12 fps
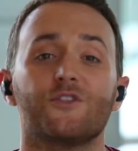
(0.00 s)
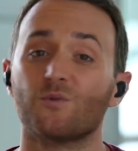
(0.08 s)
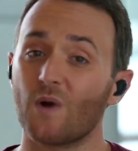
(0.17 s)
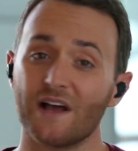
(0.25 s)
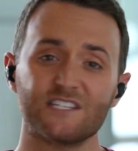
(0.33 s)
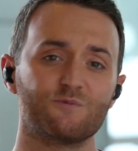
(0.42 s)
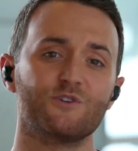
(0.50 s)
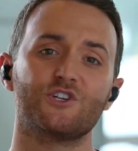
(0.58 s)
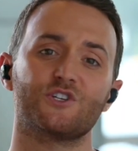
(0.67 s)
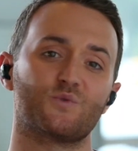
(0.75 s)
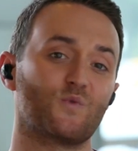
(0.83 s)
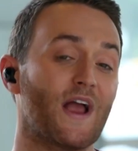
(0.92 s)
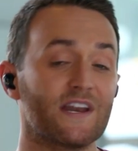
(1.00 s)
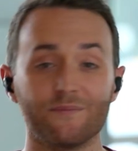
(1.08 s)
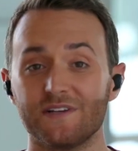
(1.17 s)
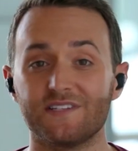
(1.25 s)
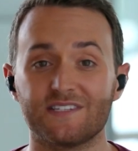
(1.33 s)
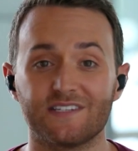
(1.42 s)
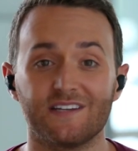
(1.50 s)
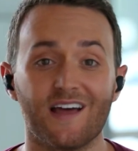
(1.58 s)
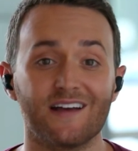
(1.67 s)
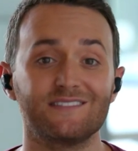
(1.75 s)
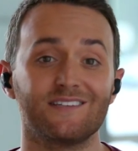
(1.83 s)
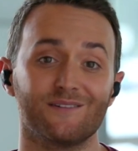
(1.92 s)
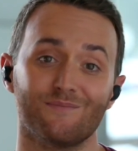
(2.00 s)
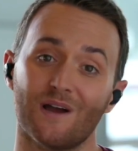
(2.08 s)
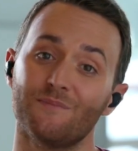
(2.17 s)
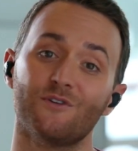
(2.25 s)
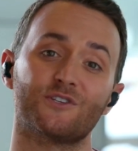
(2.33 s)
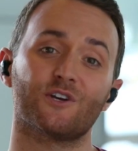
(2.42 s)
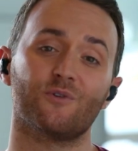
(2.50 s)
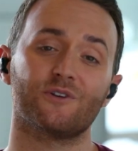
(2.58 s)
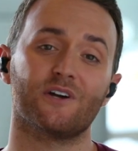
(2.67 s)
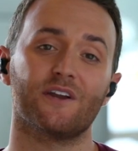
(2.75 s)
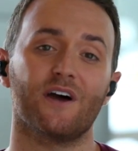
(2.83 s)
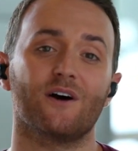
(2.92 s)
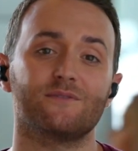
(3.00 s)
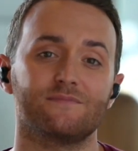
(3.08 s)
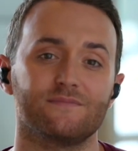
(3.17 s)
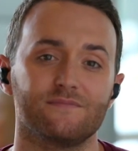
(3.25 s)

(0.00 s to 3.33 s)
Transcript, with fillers: The rest would just randomly disconnect and my music would cut out.